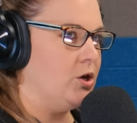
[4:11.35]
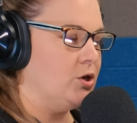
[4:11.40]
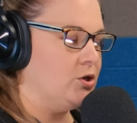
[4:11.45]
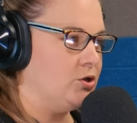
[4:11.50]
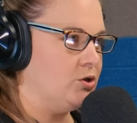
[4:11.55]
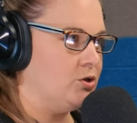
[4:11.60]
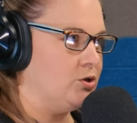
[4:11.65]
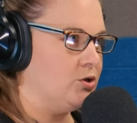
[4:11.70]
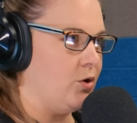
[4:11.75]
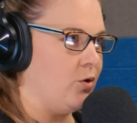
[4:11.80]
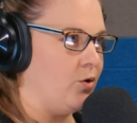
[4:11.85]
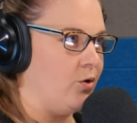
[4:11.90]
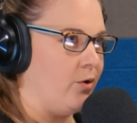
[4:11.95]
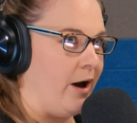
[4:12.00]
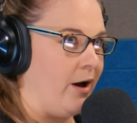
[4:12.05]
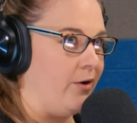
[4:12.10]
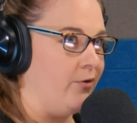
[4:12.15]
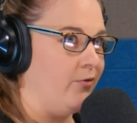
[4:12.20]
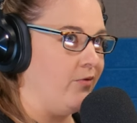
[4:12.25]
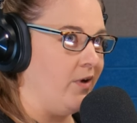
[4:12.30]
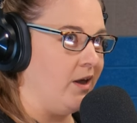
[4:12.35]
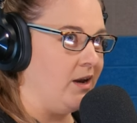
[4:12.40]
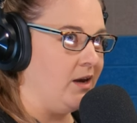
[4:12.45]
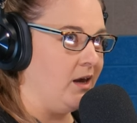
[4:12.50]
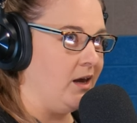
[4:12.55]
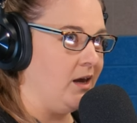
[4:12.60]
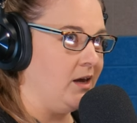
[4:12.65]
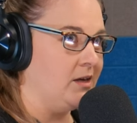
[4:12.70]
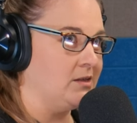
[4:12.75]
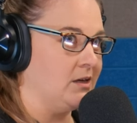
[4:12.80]
So
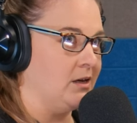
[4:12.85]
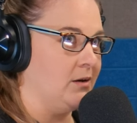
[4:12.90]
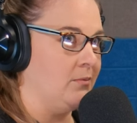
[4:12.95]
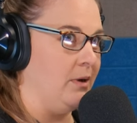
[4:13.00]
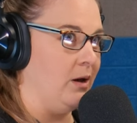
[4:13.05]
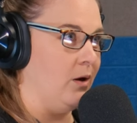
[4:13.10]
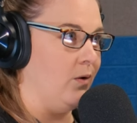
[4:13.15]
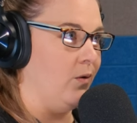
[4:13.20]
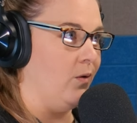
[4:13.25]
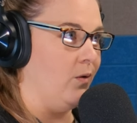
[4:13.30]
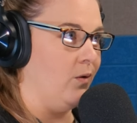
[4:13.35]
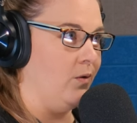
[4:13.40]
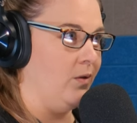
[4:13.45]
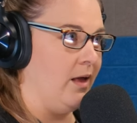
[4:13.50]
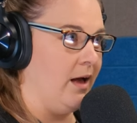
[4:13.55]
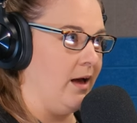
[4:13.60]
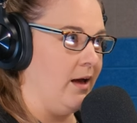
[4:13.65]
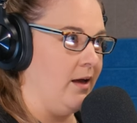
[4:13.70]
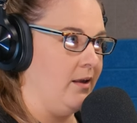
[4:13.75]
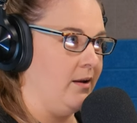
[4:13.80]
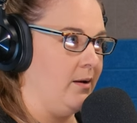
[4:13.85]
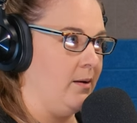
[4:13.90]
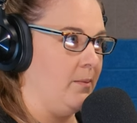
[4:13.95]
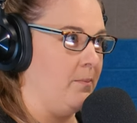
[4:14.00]
crowdfunding is going to be a whole lot